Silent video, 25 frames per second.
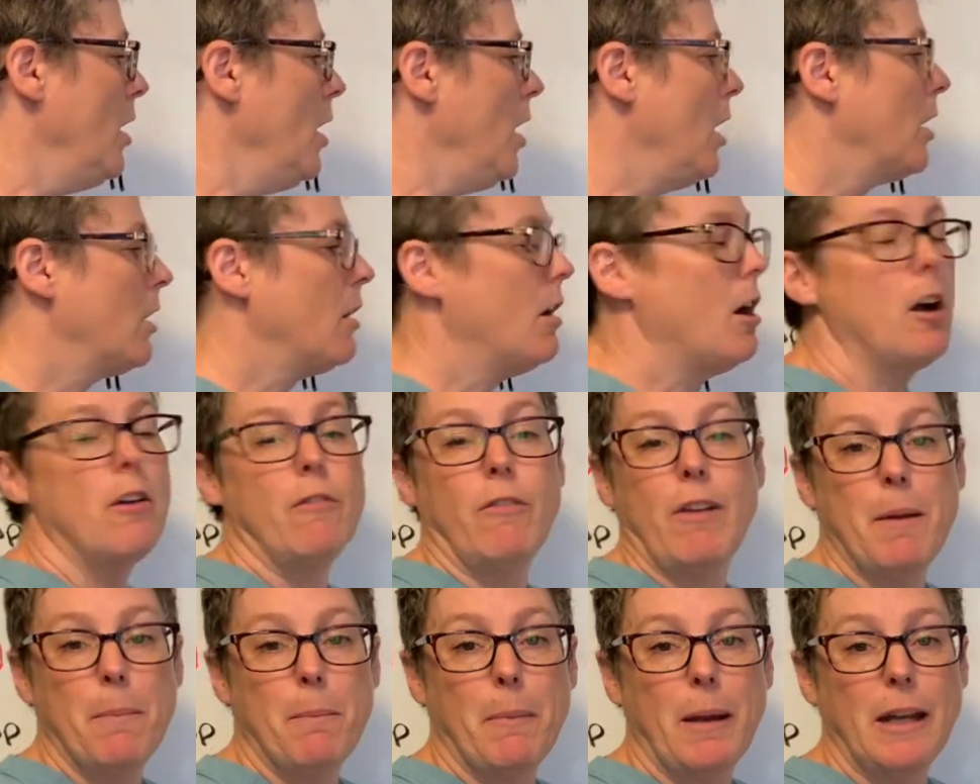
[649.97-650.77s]
our heart
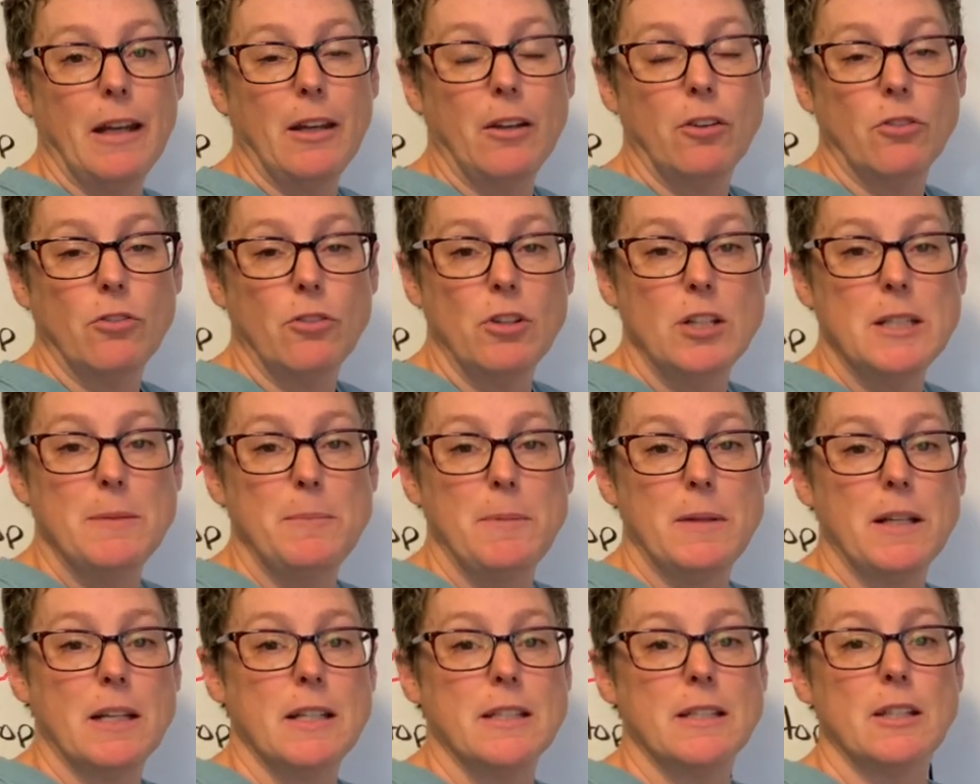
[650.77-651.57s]
rate might increase
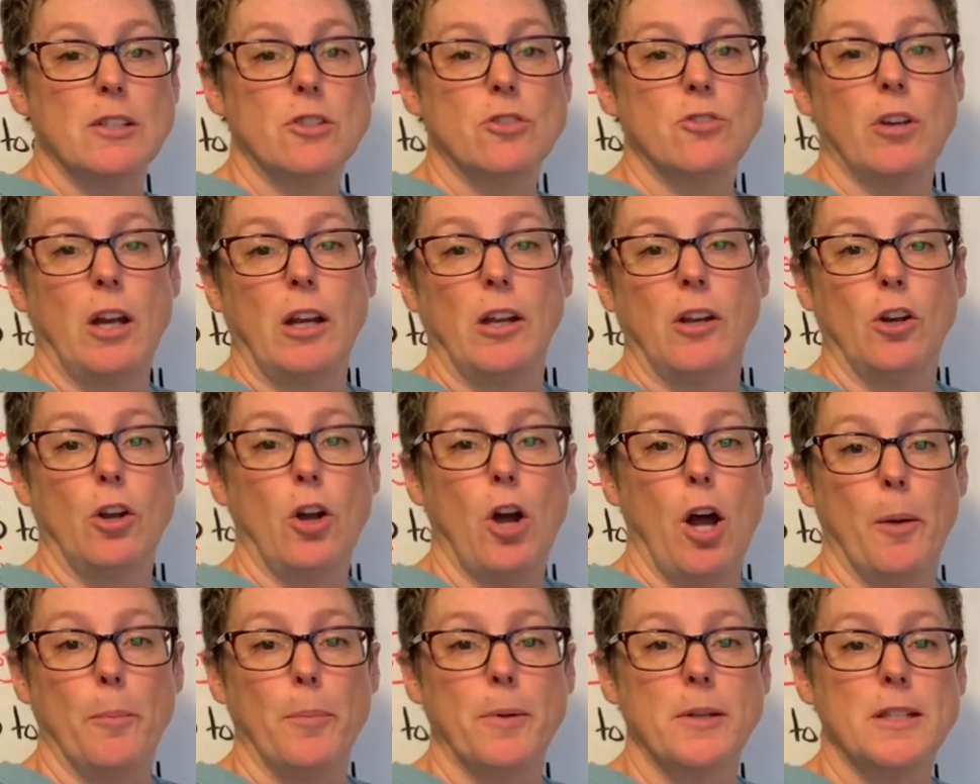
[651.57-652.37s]
because it's trying to
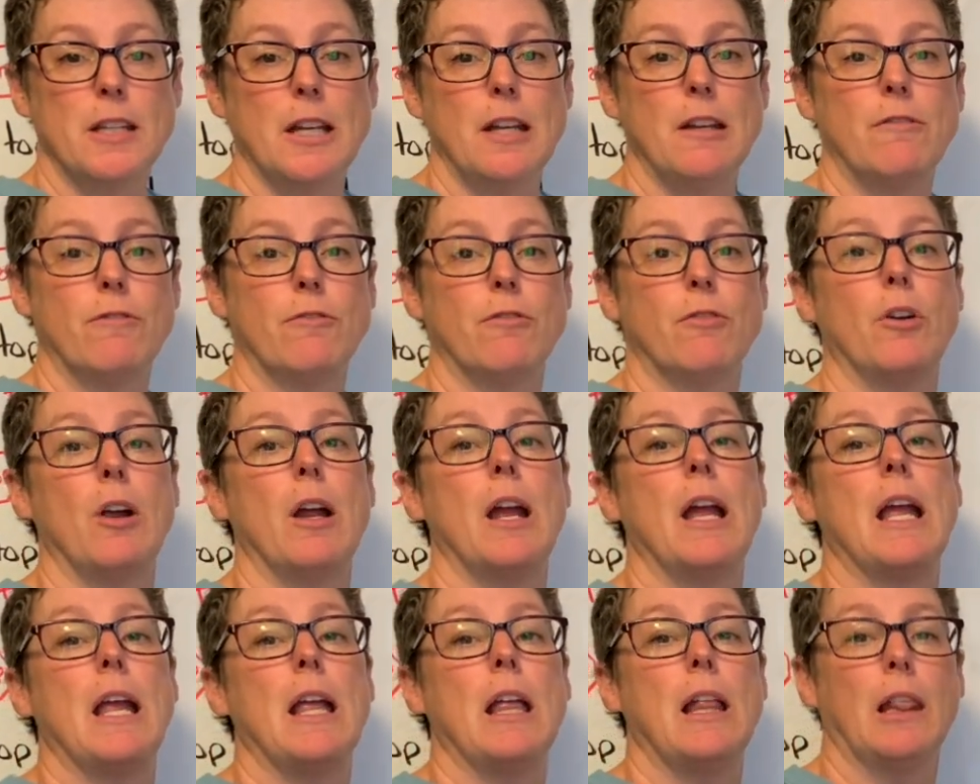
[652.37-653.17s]
compensate for
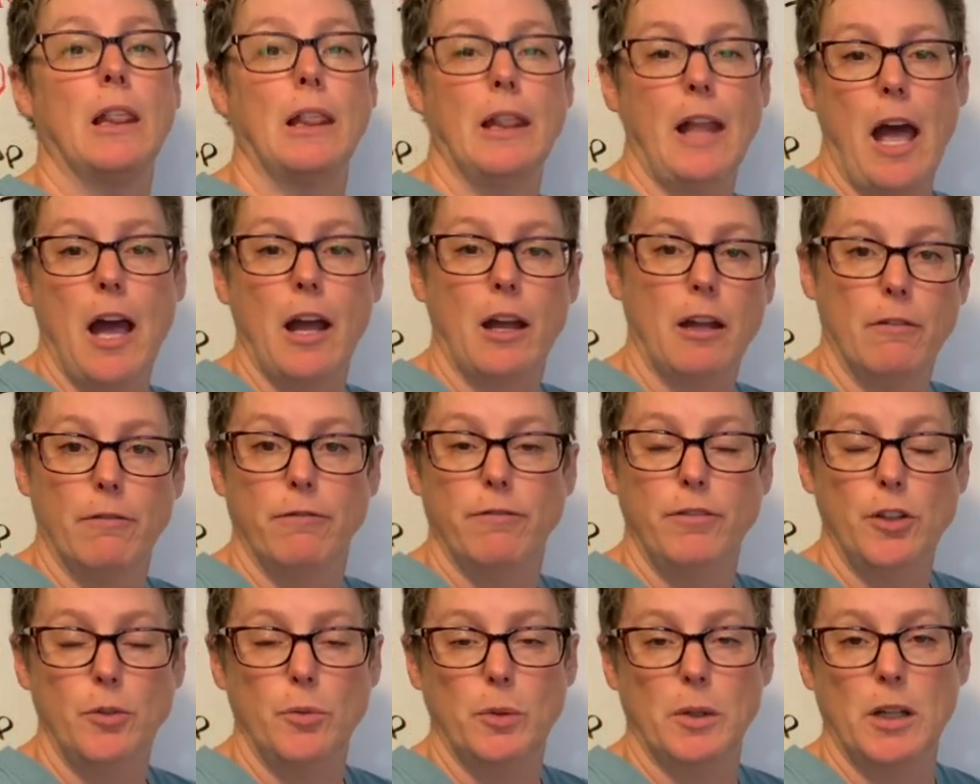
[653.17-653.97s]
a lack of
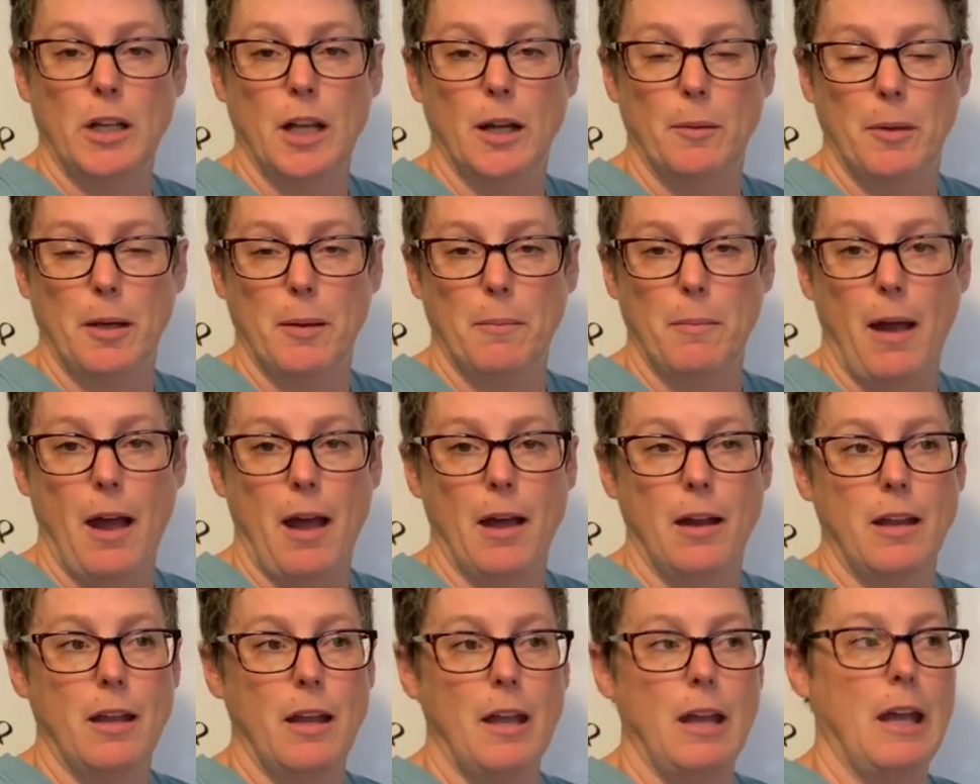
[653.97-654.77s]
fluid coming
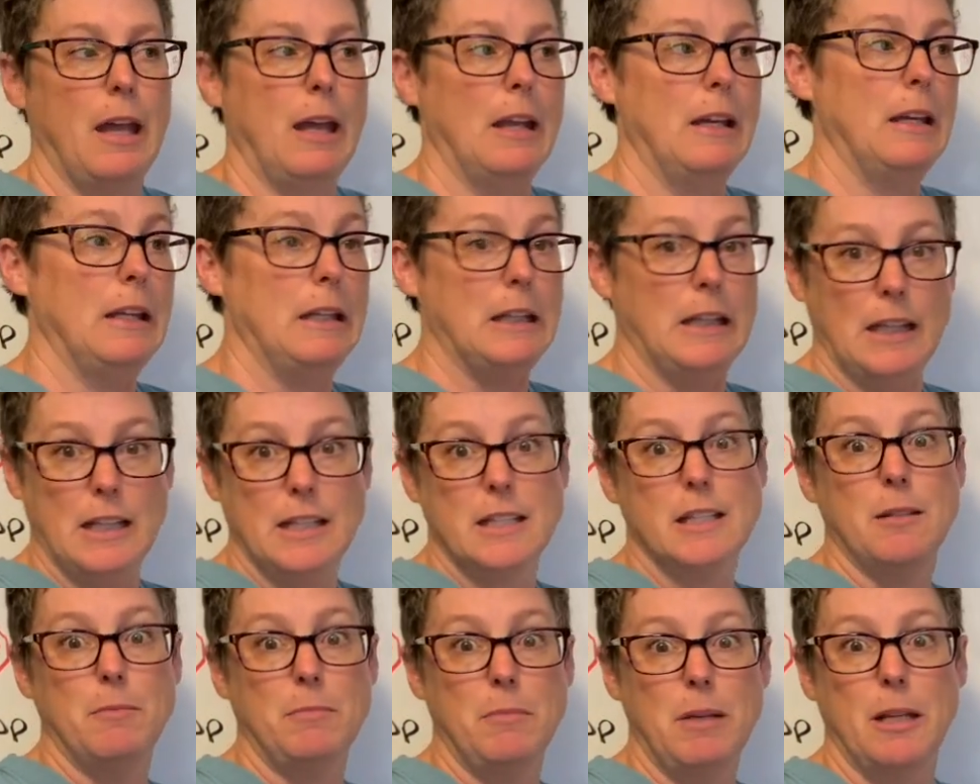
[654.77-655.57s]
back, and it needs
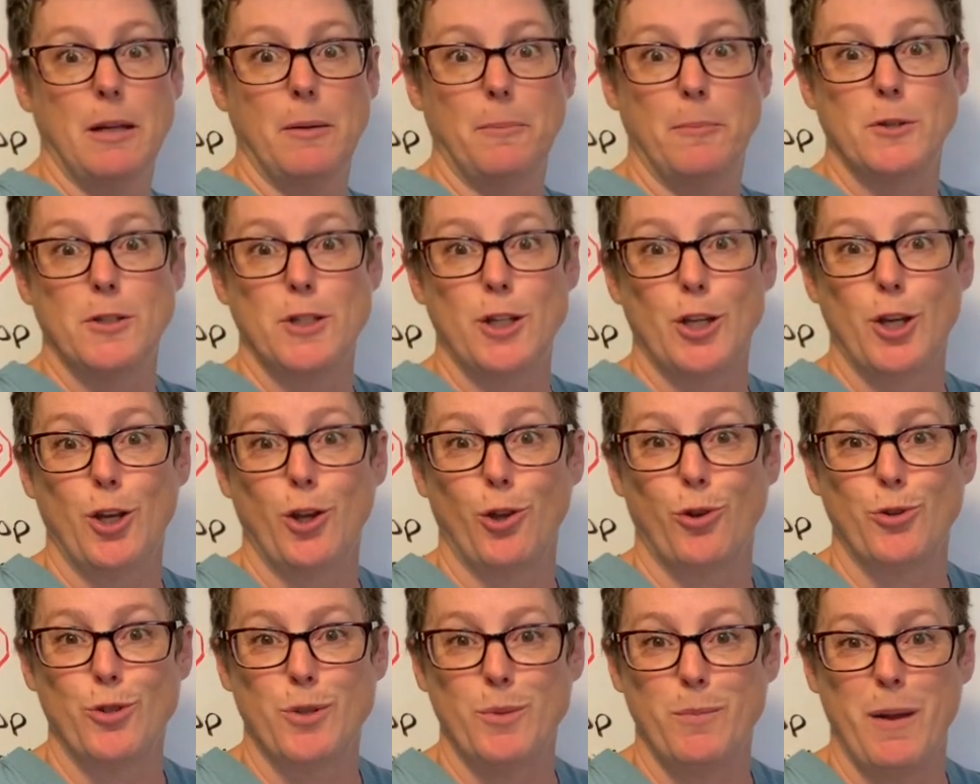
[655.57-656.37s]
to meet a
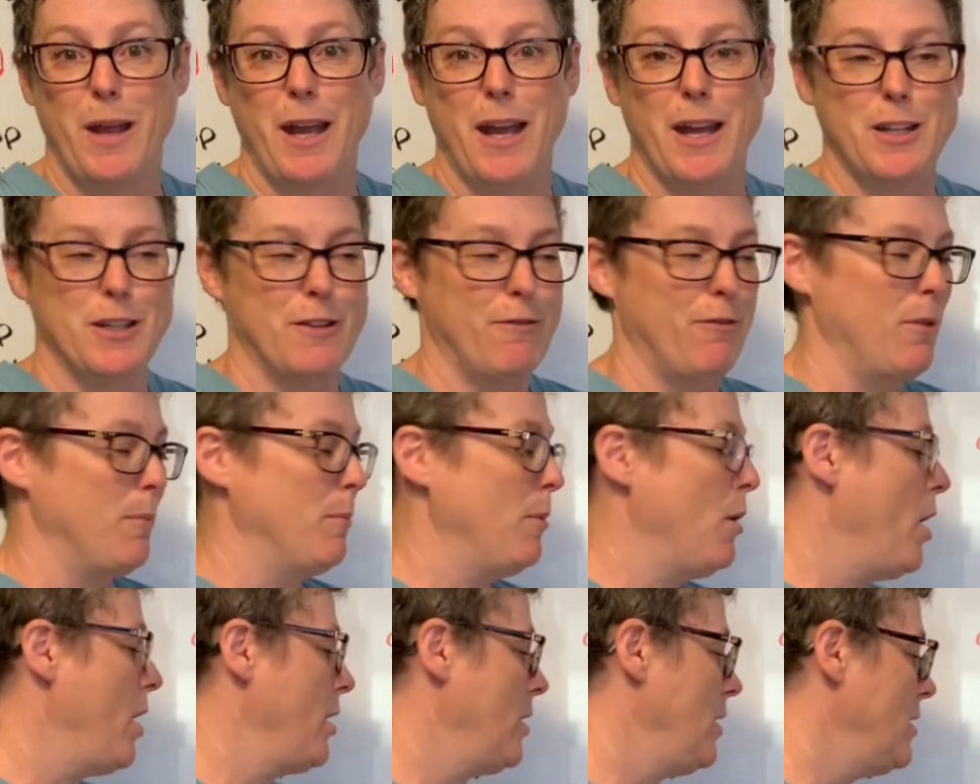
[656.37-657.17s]
particular demand of the
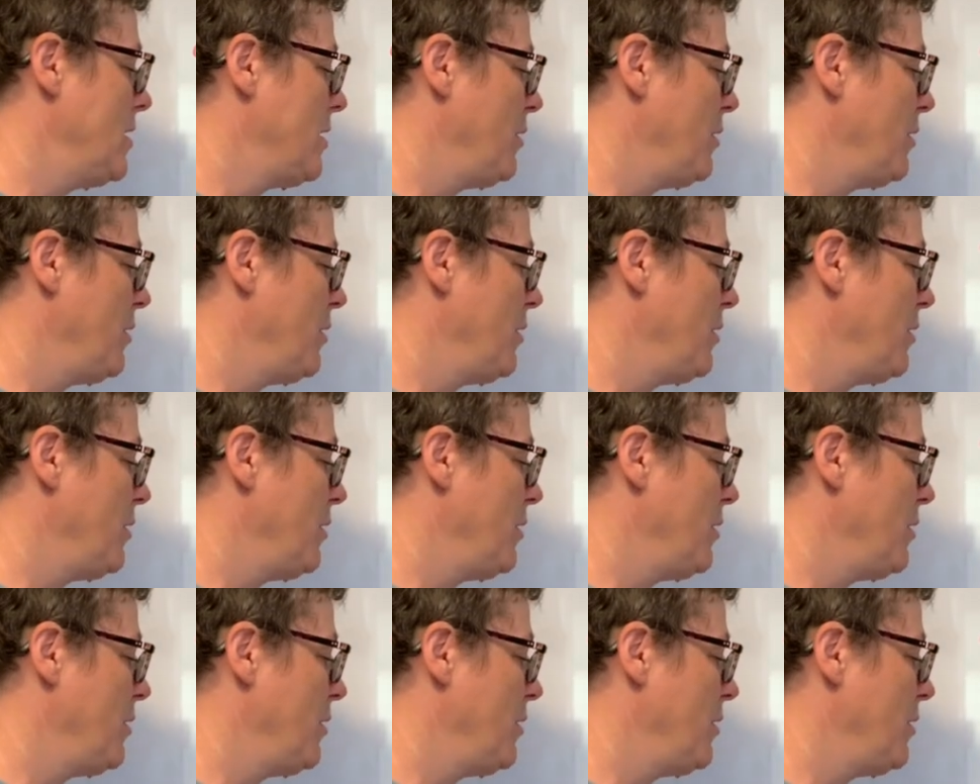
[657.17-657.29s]
body.